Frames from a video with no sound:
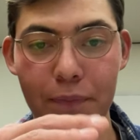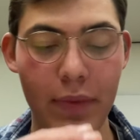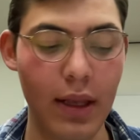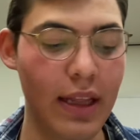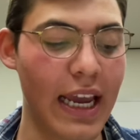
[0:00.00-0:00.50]

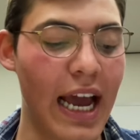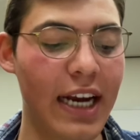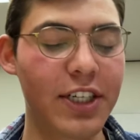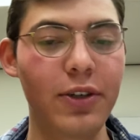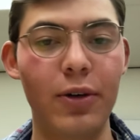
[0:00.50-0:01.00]
like
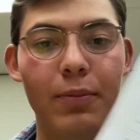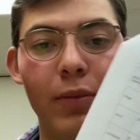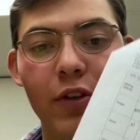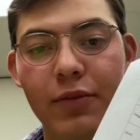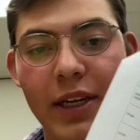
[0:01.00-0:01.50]
axial
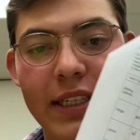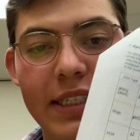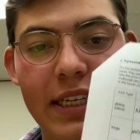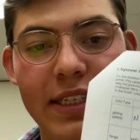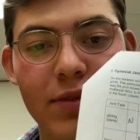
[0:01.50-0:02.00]

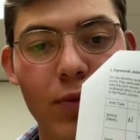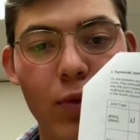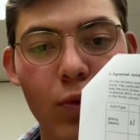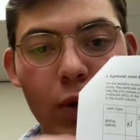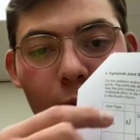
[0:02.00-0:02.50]
movements, is
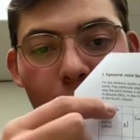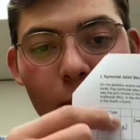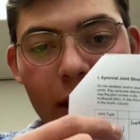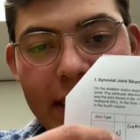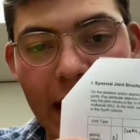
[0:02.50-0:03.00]
what we
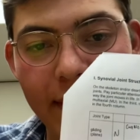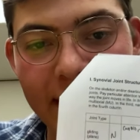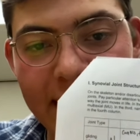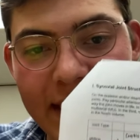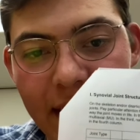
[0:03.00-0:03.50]
want to have in
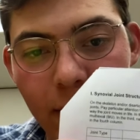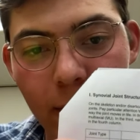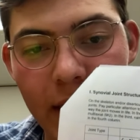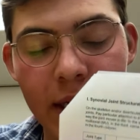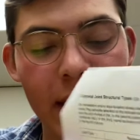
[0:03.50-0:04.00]
the second
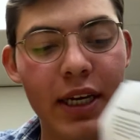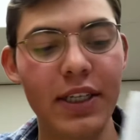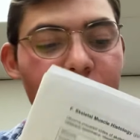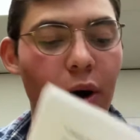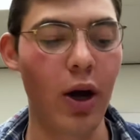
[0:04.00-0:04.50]
one.
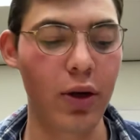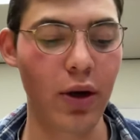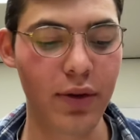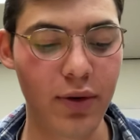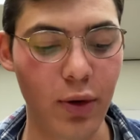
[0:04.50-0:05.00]
So I'll
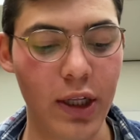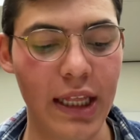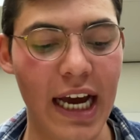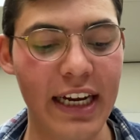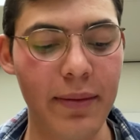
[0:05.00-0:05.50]
go through
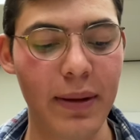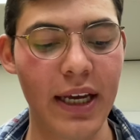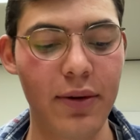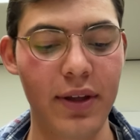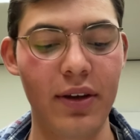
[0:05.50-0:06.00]
gliding
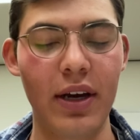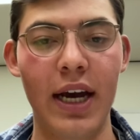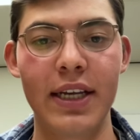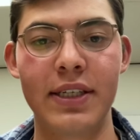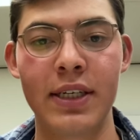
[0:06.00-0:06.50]
plane with you
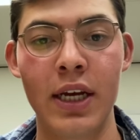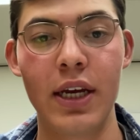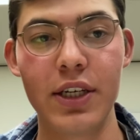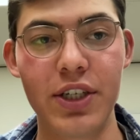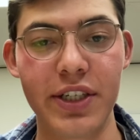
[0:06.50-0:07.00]
guys,
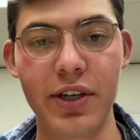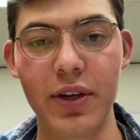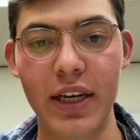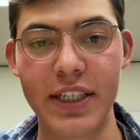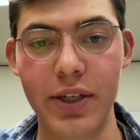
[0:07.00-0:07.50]
just so
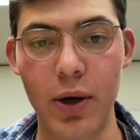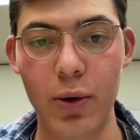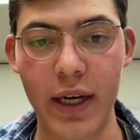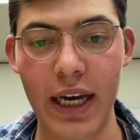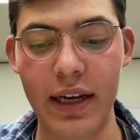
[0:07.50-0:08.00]
you guys know
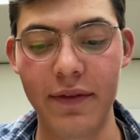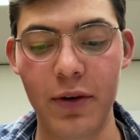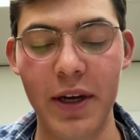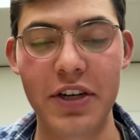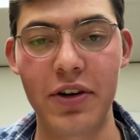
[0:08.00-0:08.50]
what kind of
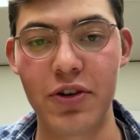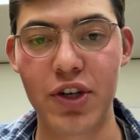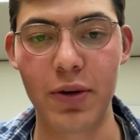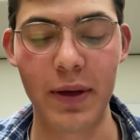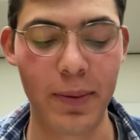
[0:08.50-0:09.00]
information you
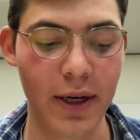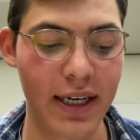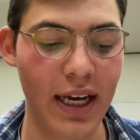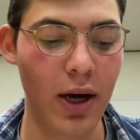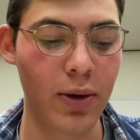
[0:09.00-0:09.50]
should be
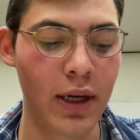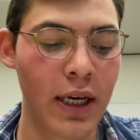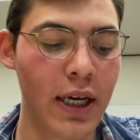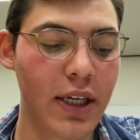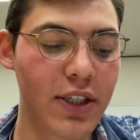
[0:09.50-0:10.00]
putting
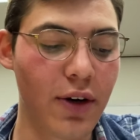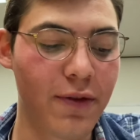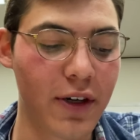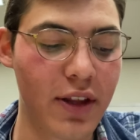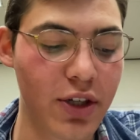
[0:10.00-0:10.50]
down. So
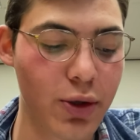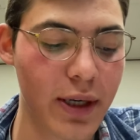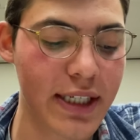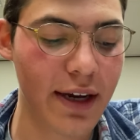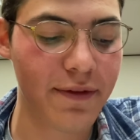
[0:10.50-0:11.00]
for the
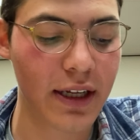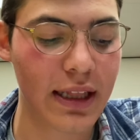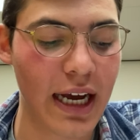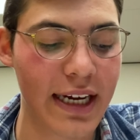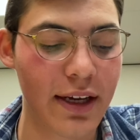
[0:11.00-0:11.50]
joint type for
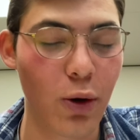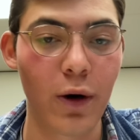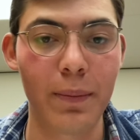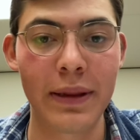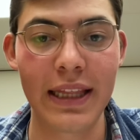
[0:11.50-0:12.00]
gliding
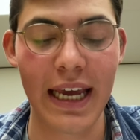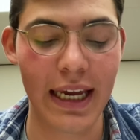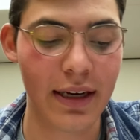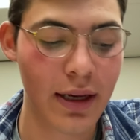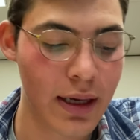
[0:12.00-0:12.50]
or a
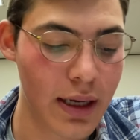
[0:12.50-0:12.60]
plane,